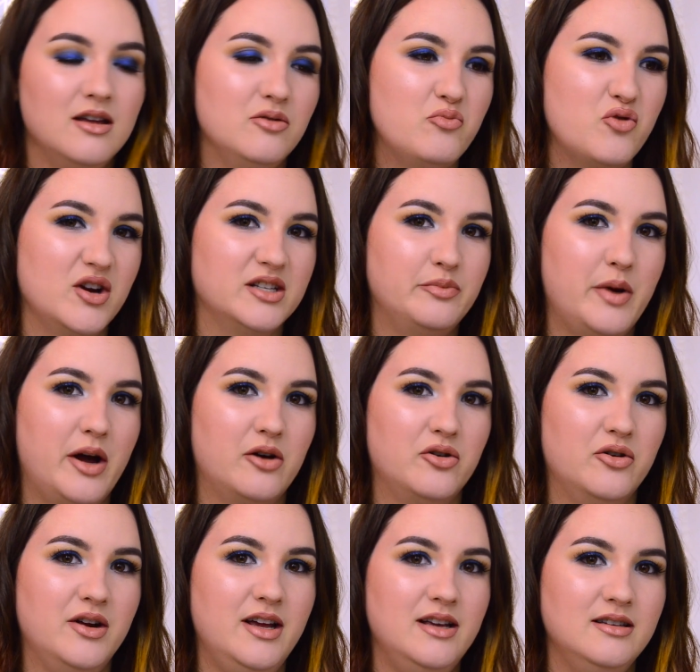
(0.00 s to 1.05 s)
in pressed
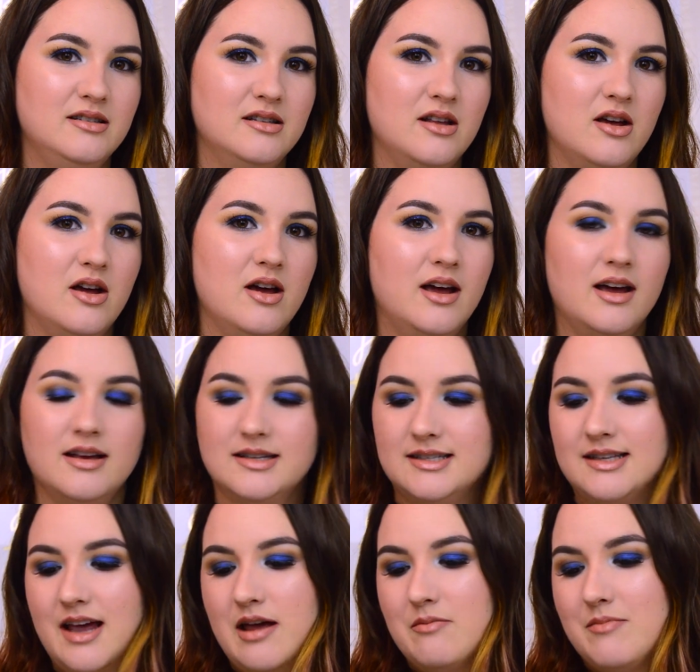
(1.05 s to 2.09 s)
powder is the
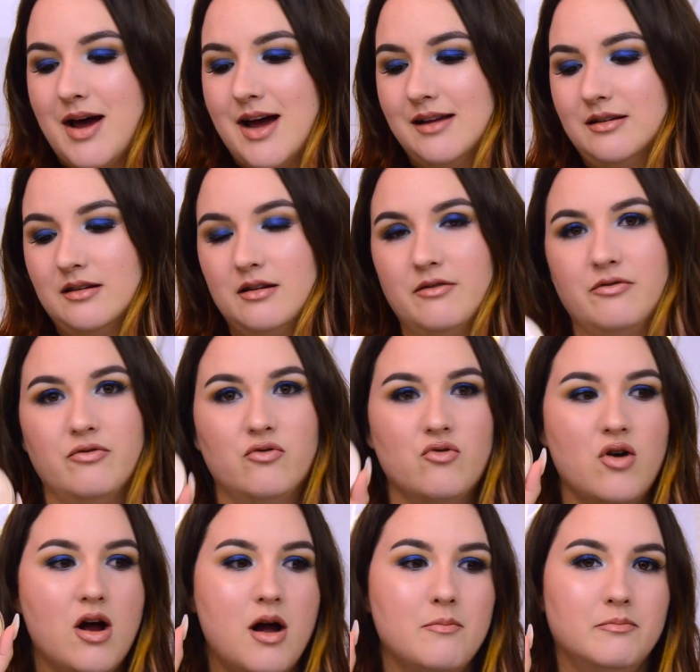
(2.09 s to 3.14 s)
Stay Matte
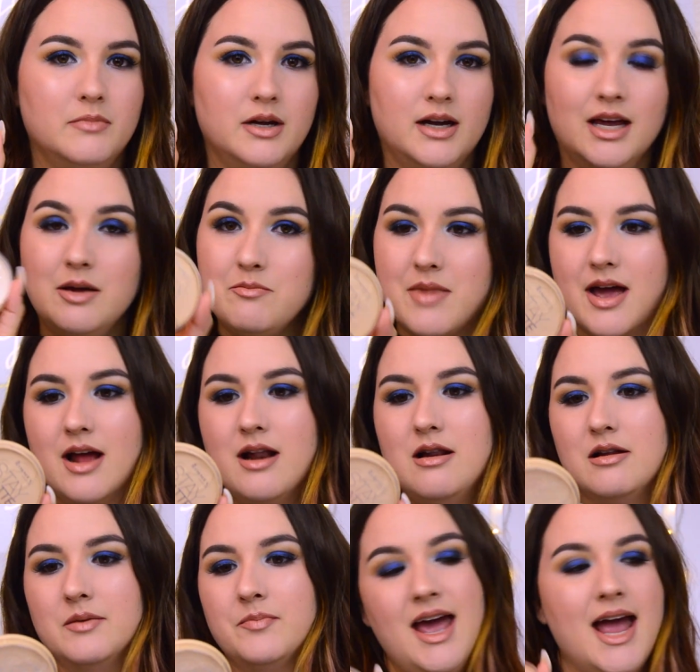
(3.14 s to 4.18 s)
from
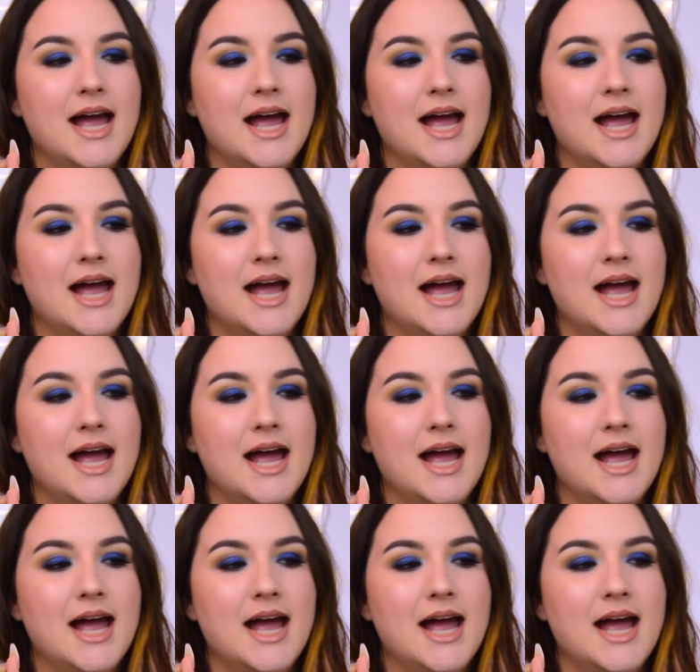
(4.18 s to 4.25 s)
Rimmel.